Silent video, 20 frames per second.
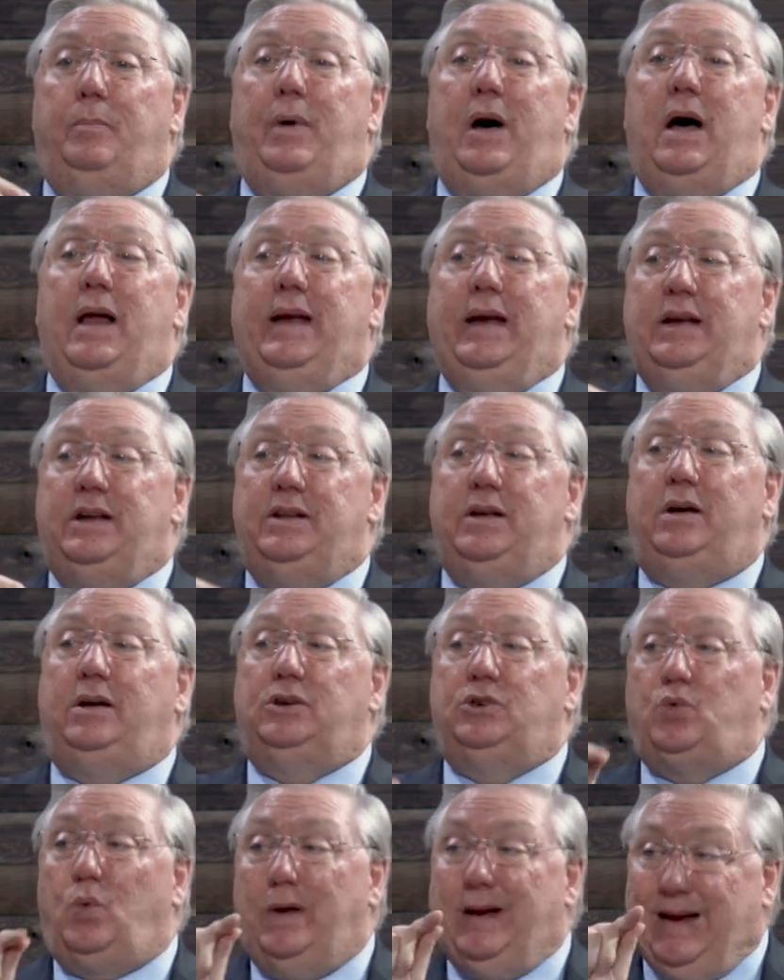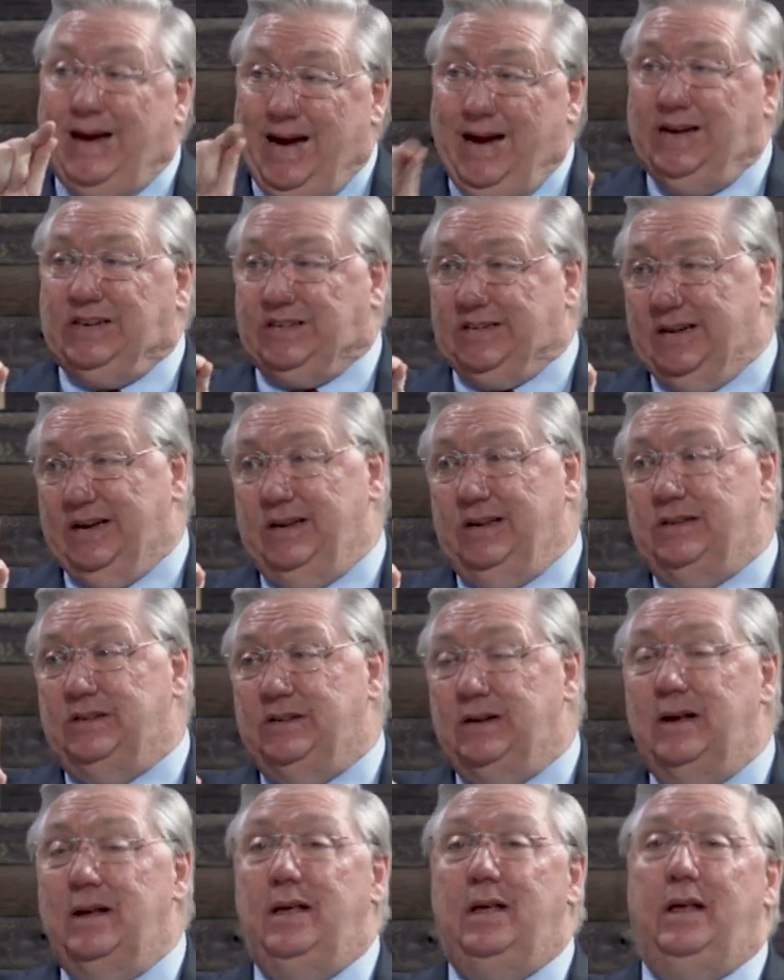body does what he
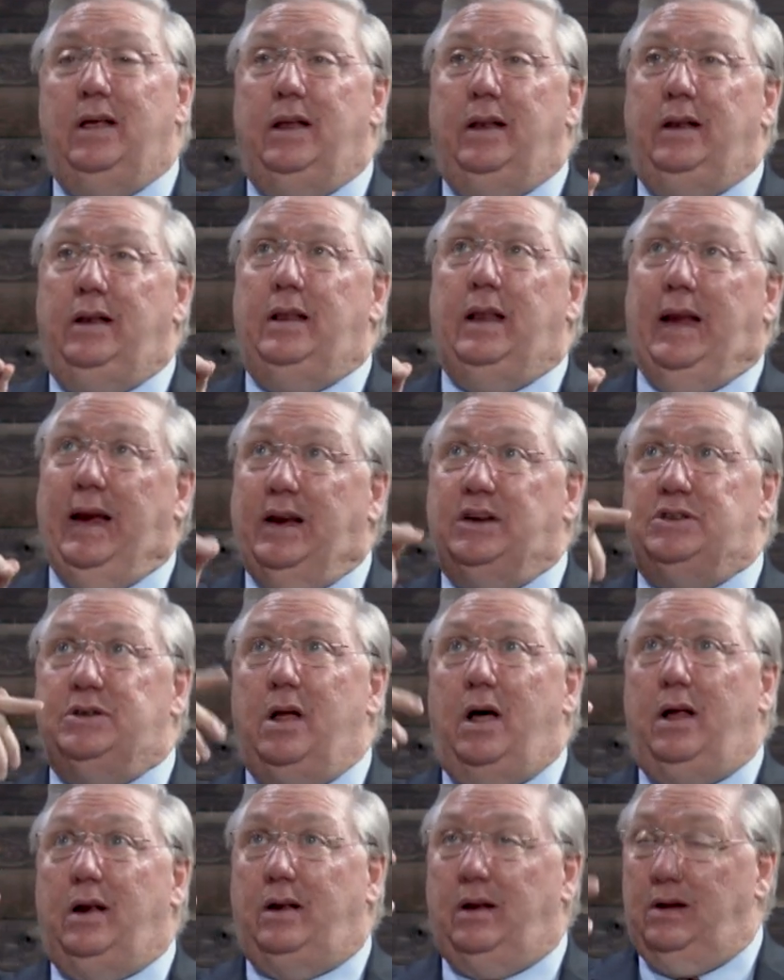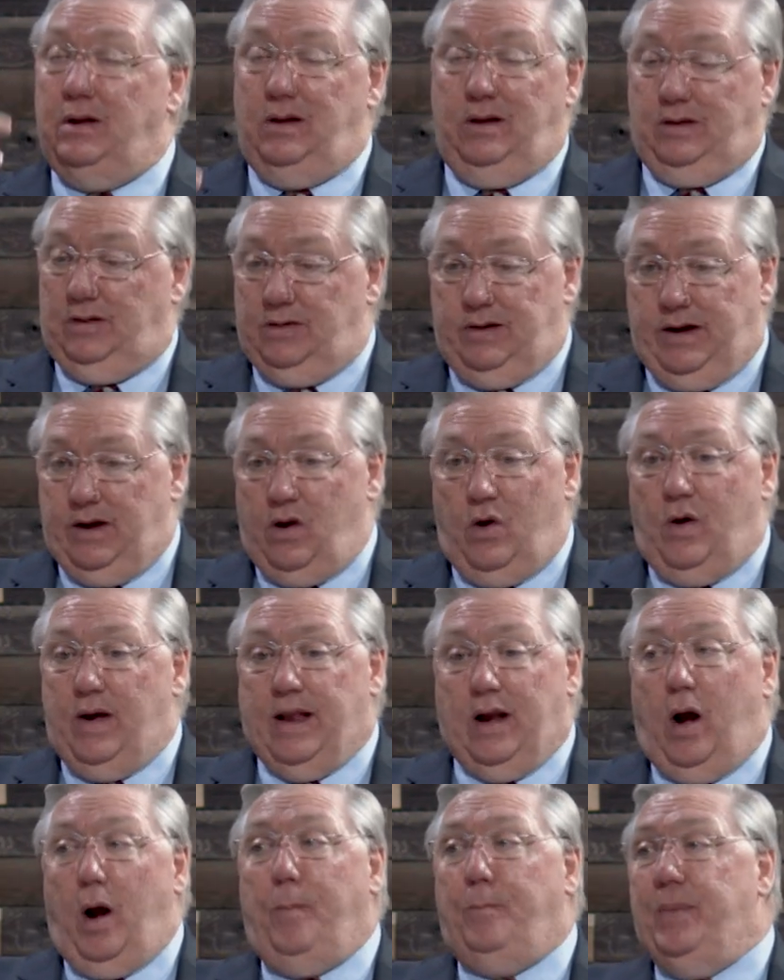says. He's not you know,
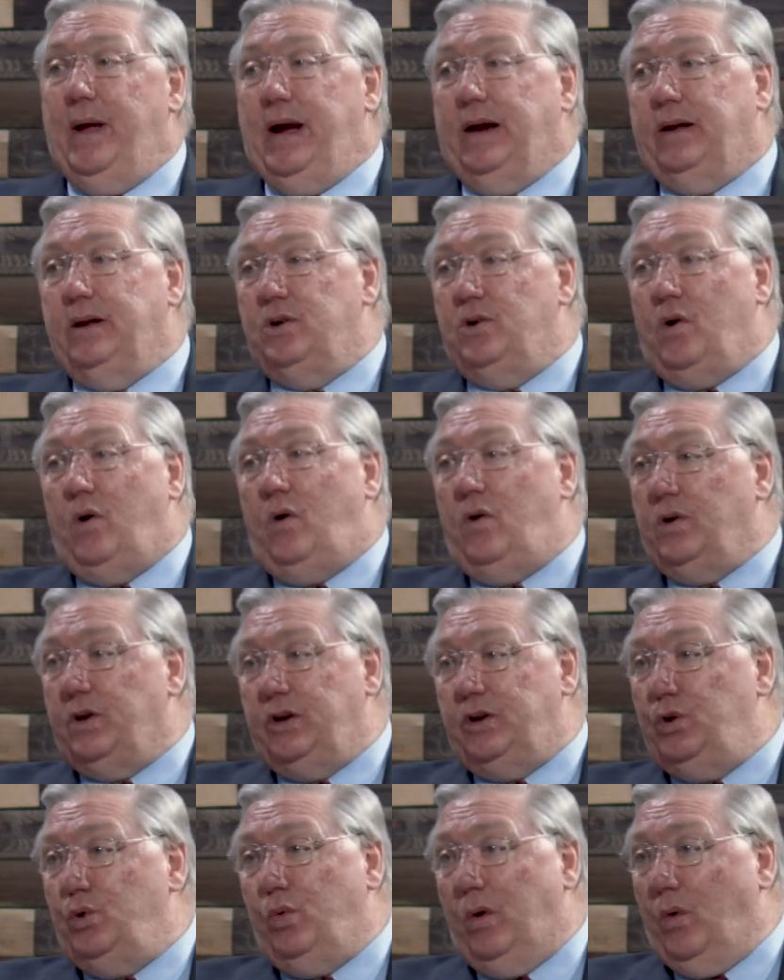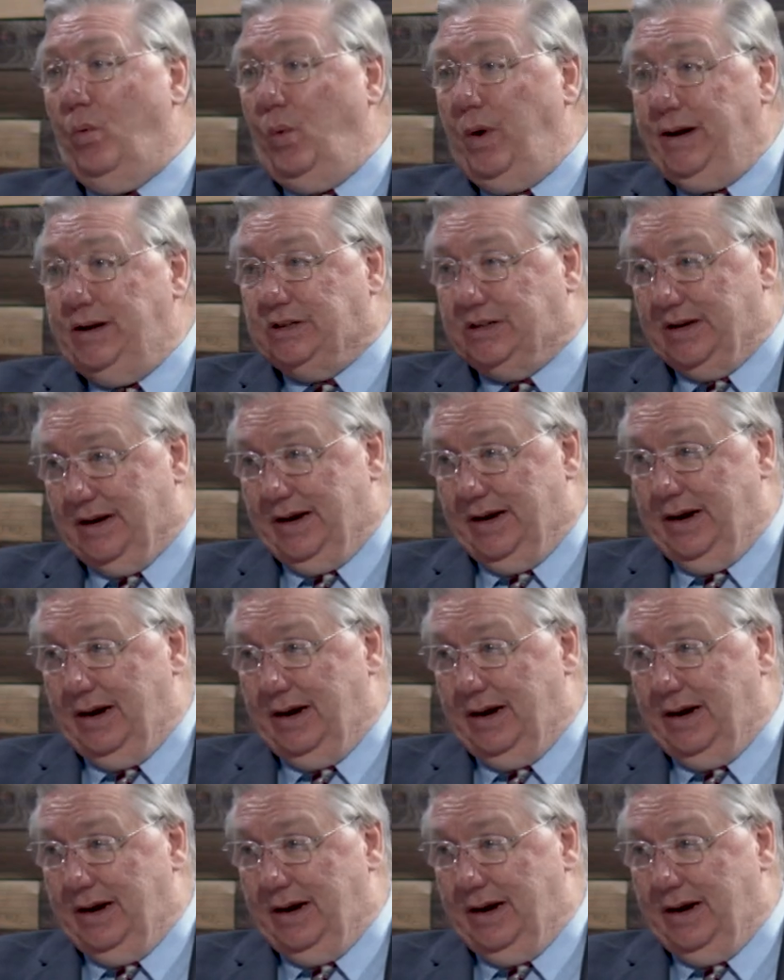at our beck and call to do what we say. Yeah,